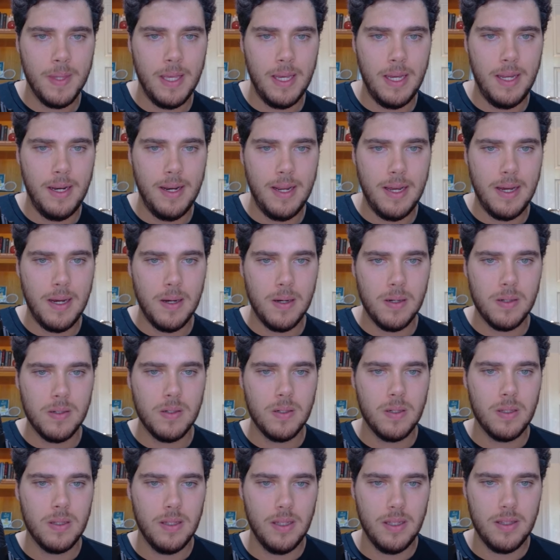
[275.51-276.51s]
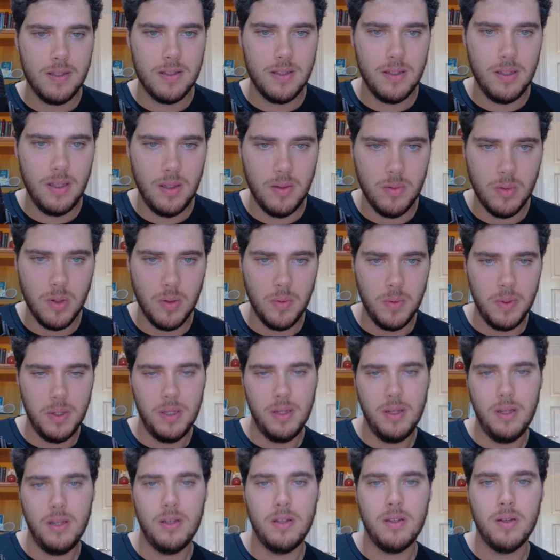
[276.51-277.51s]
And now let's see what we
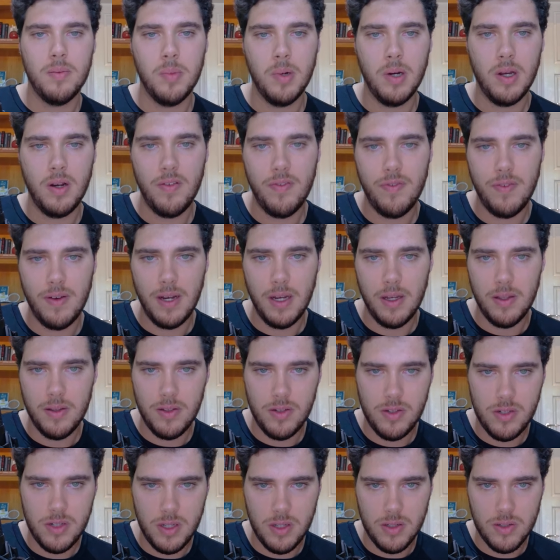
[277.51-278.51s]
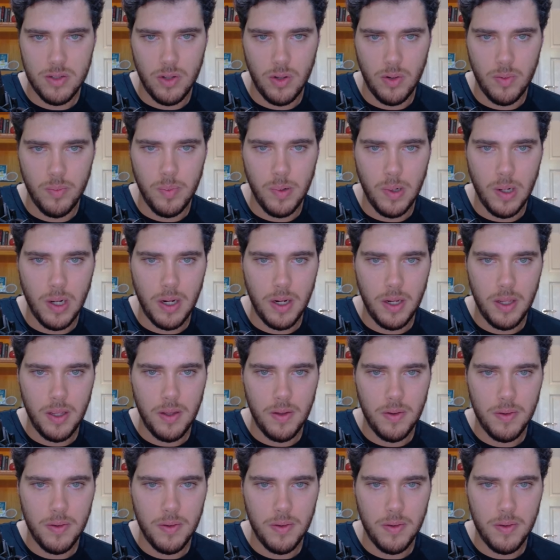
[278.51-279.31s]
need to modify on the JSON body.